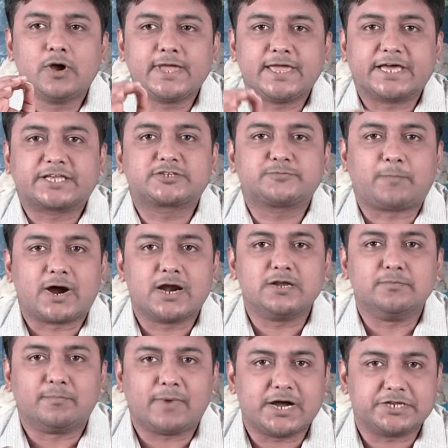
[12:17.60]
expand
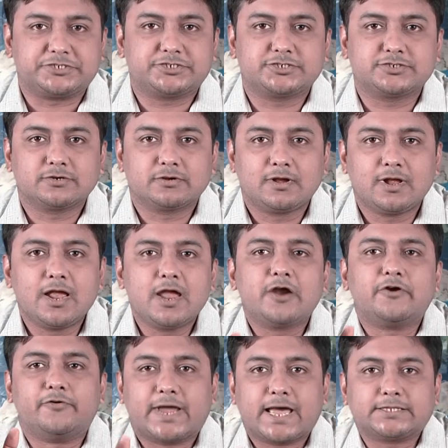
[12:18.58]
much.
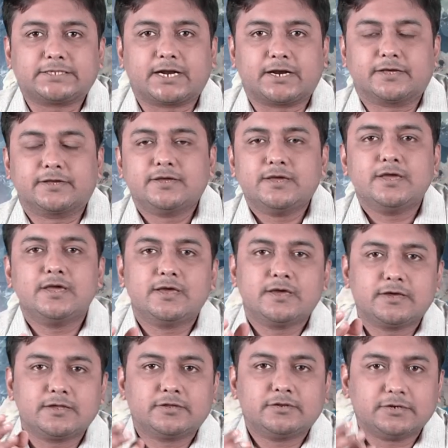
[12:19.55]
Rather,
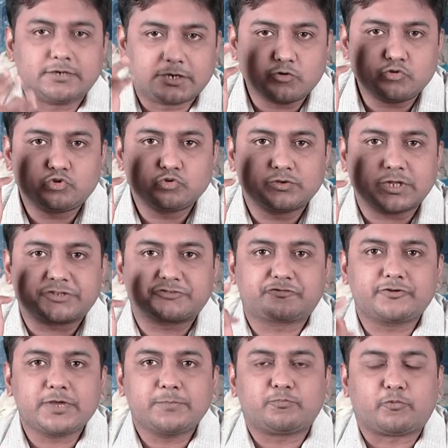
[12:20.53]
due to the
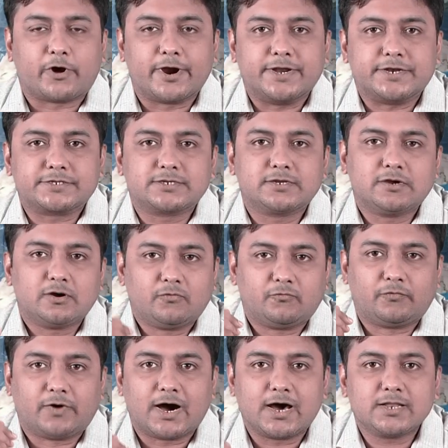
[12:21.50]
3 points,
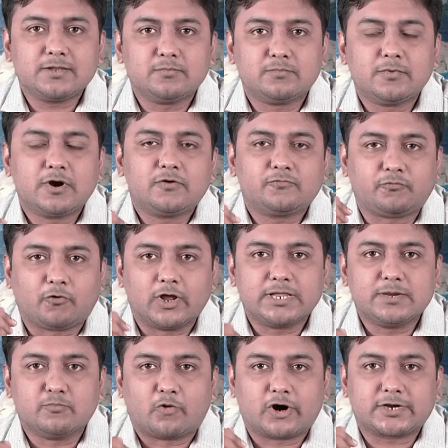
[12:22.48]
1, falling
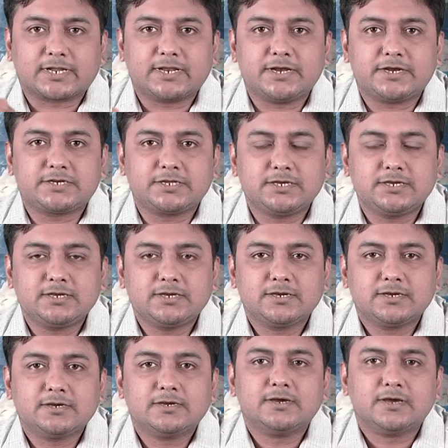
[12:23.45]
mortality,
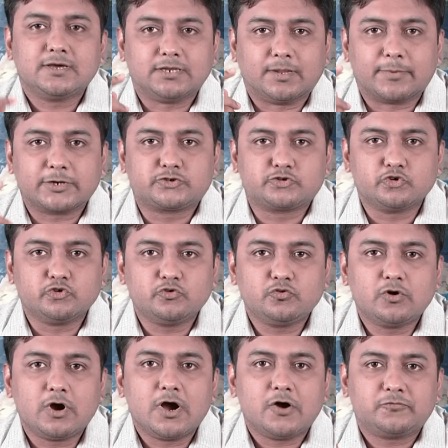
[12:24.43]
number 2,
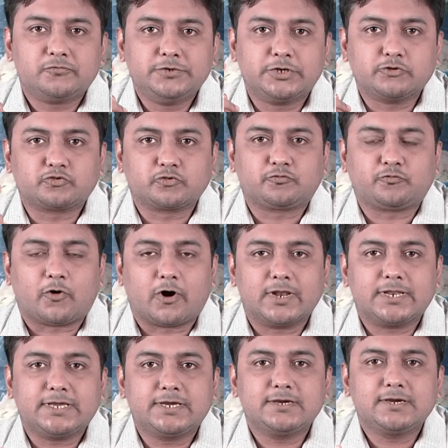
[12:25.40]
due to
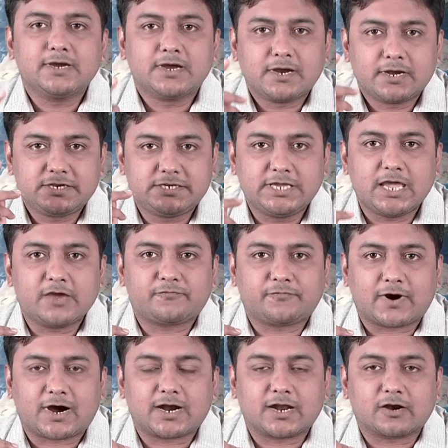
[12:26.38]
falling
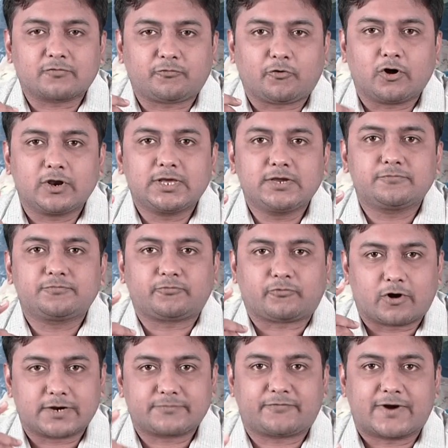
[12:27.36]
TFR or falling
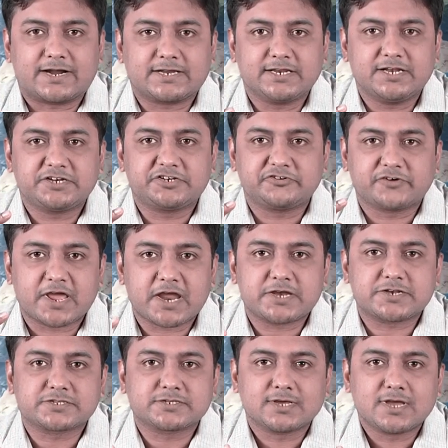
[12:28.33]
for fertility
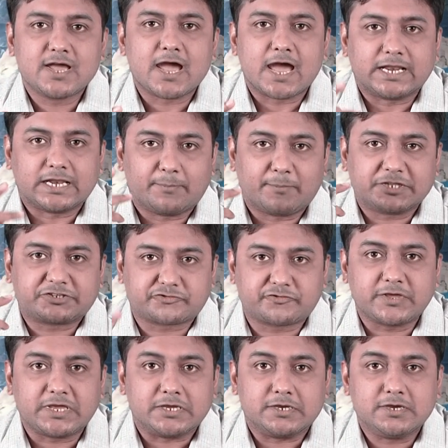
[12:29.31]
rates, and number
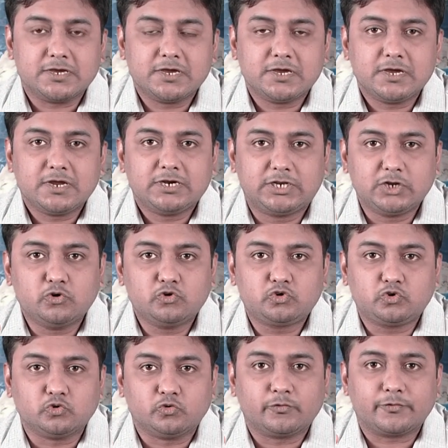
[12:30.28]
3, due
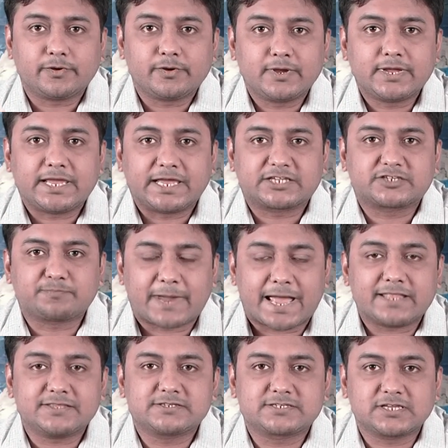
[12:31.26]
to
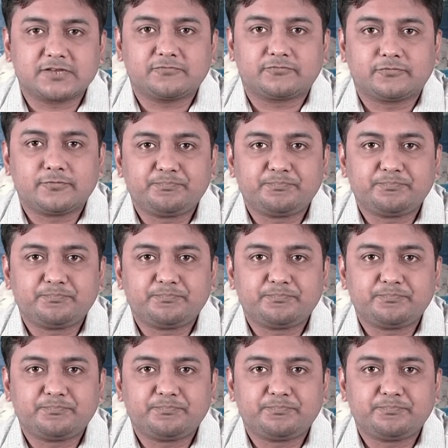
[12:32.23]
expansive